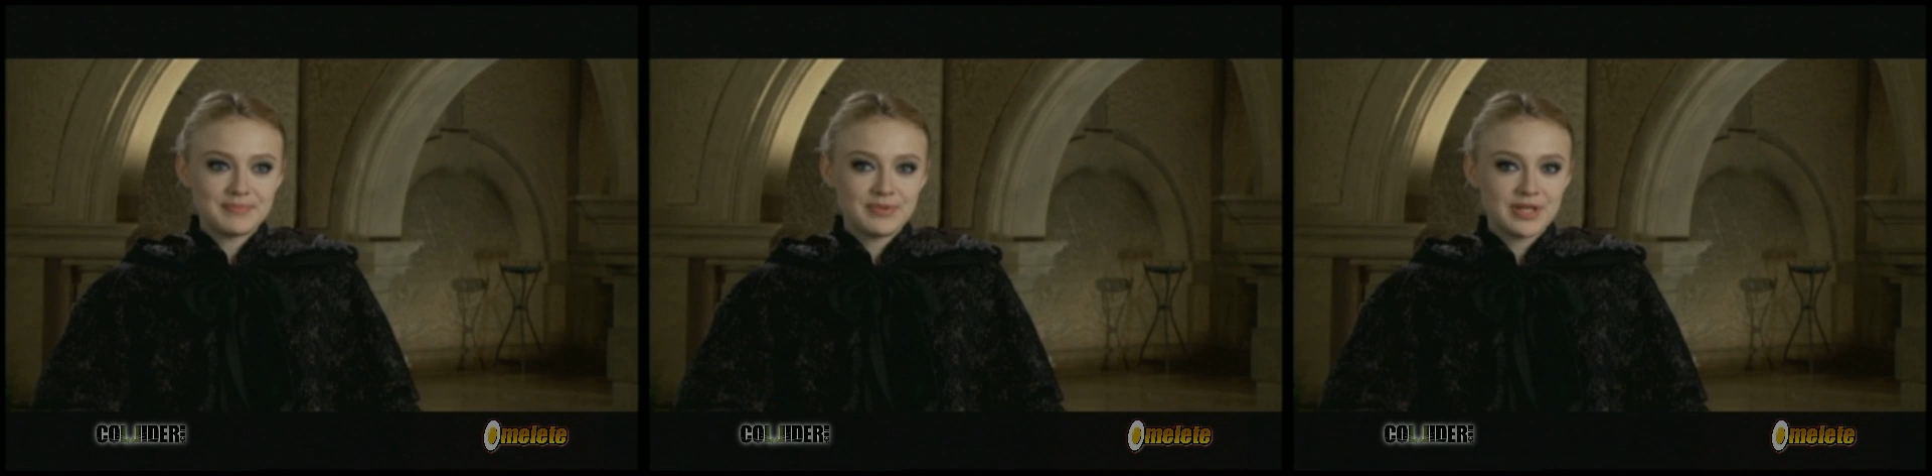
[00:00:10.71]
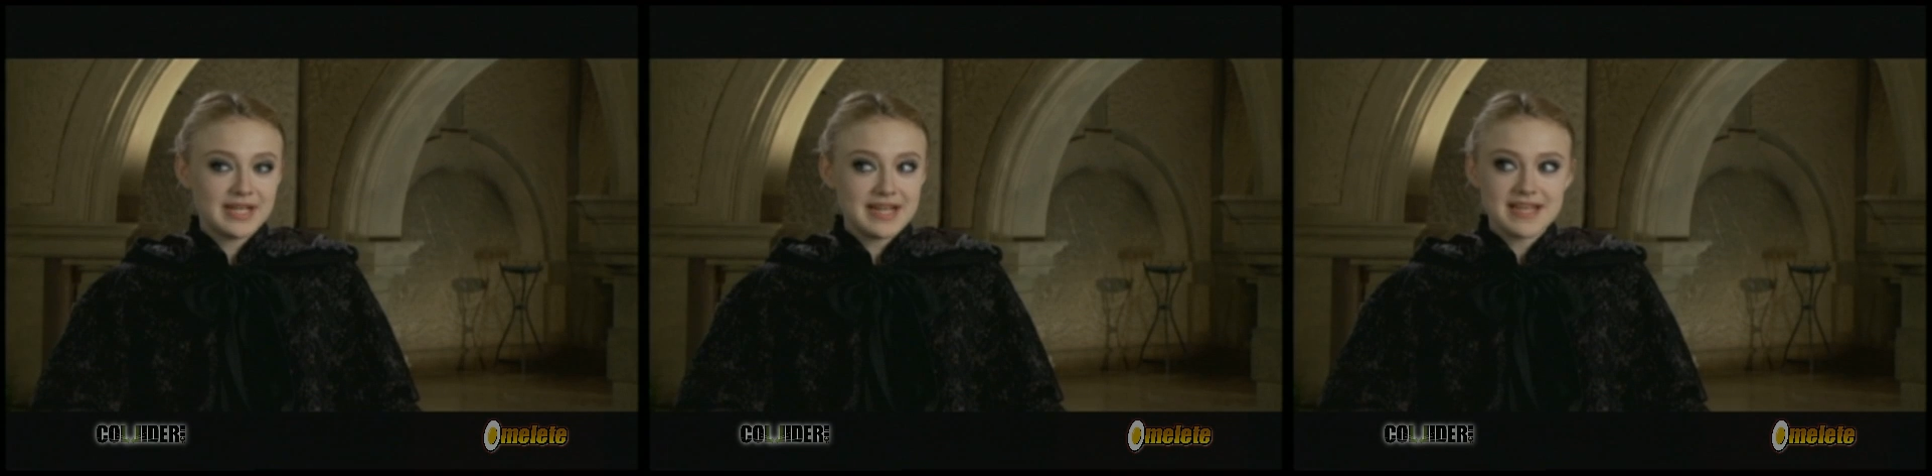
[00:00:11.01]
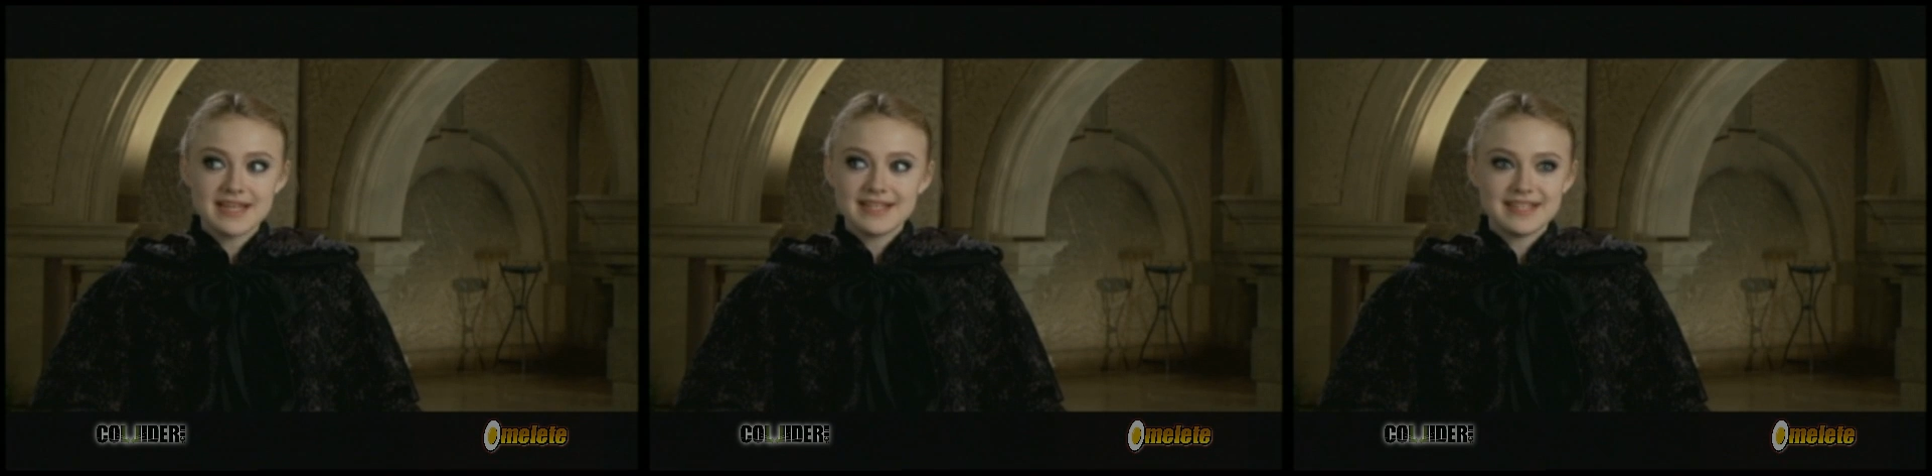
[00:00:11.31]

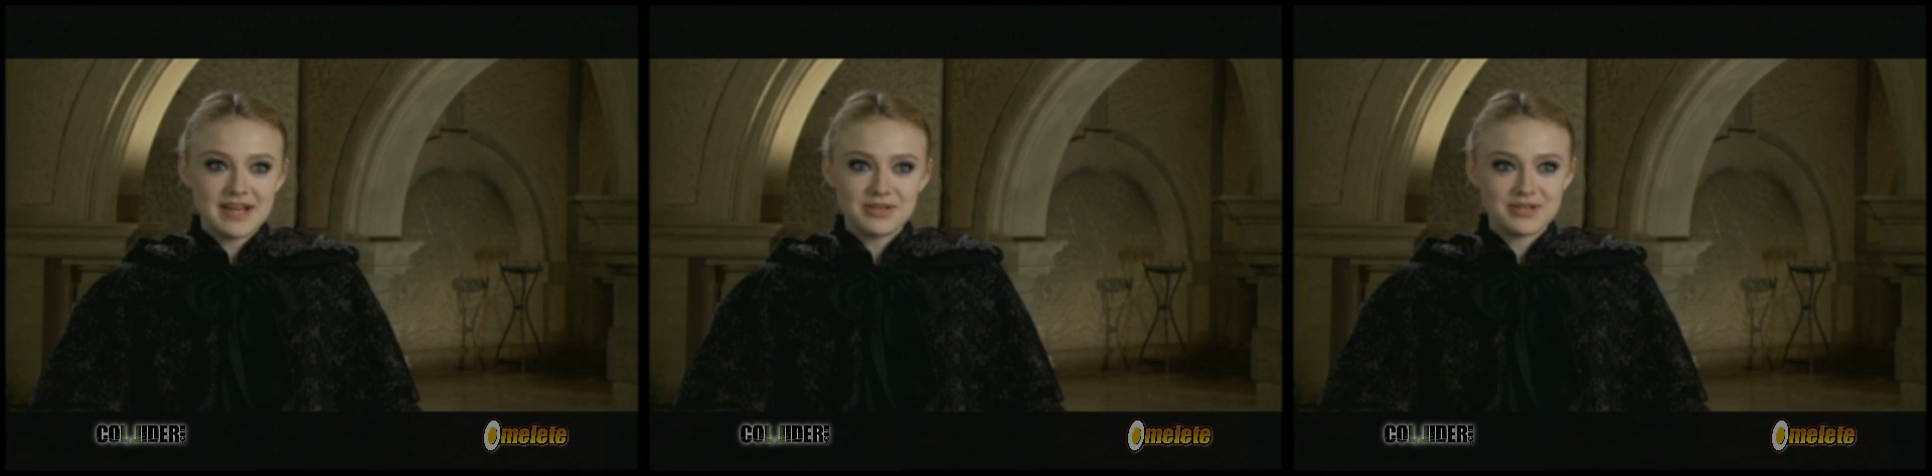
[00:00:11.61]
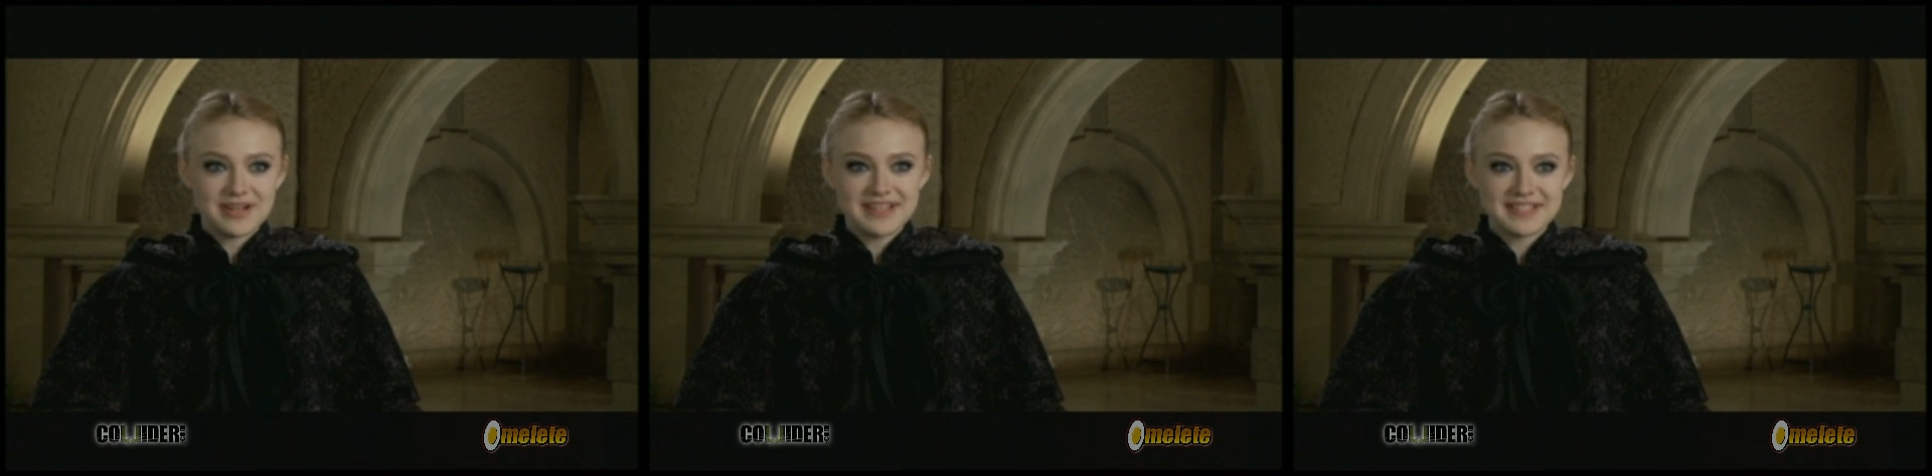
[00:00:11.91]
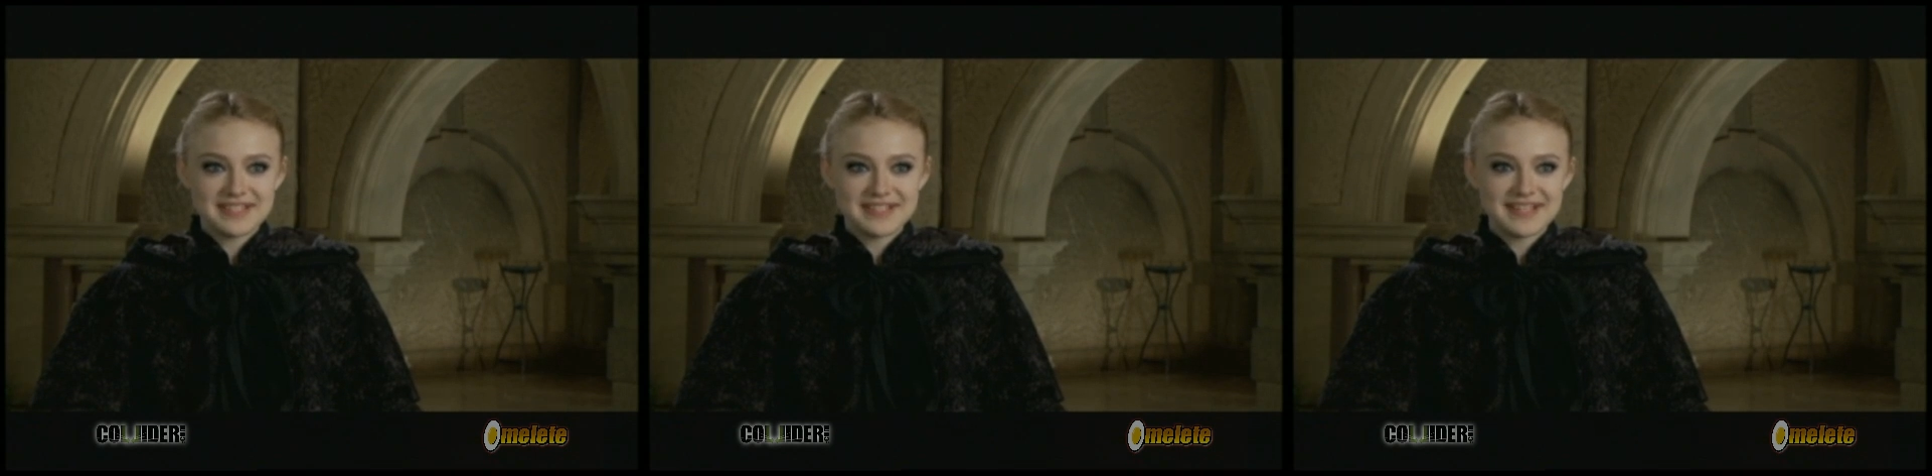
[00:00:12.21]
pretty
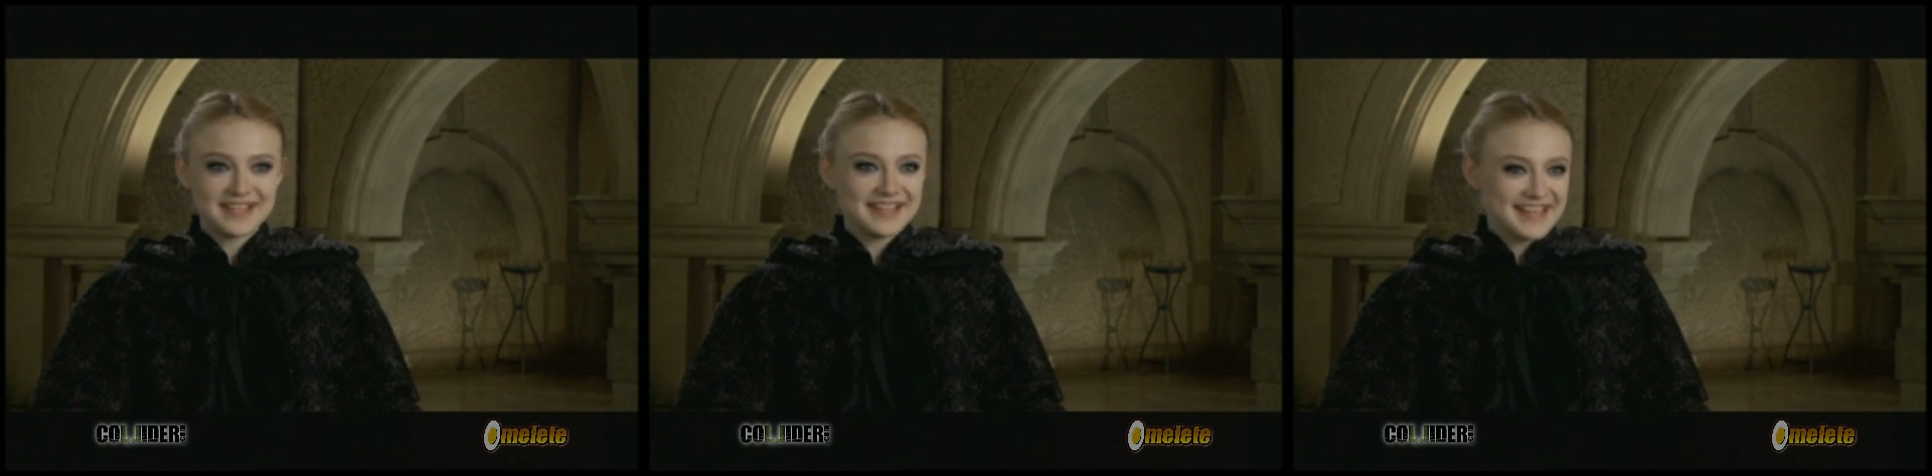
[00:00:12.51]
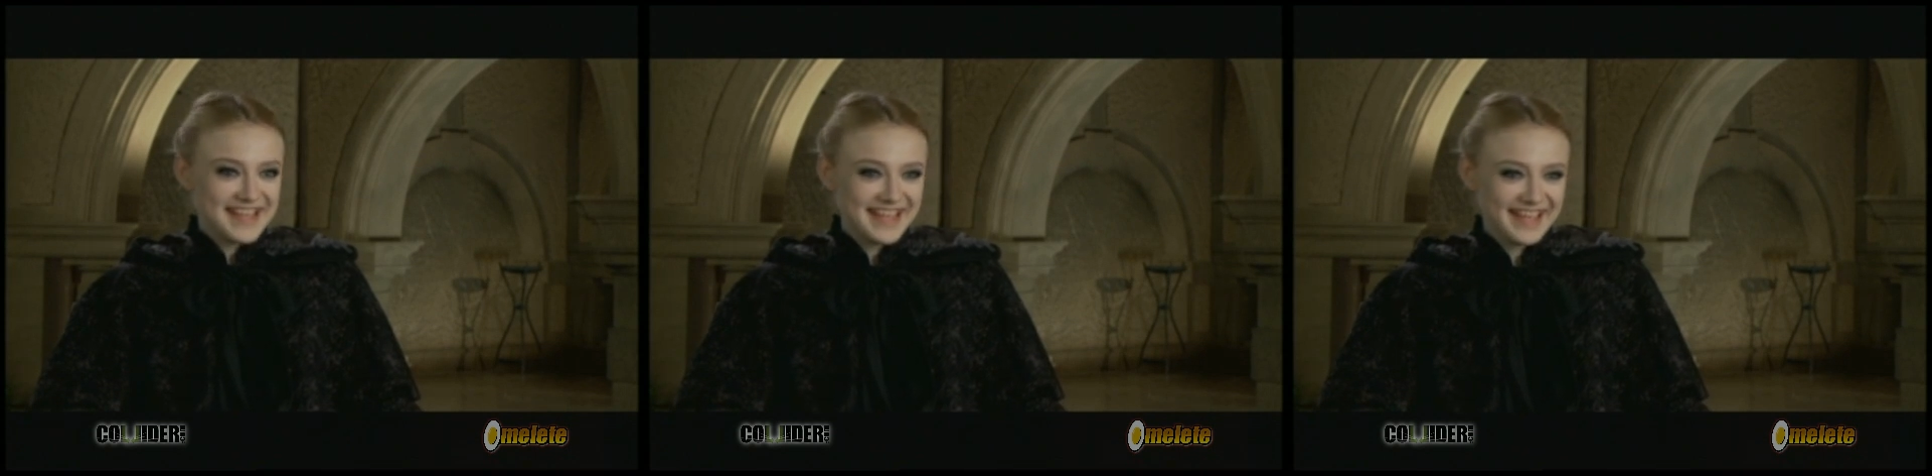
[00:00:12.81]
dangerous and deadly.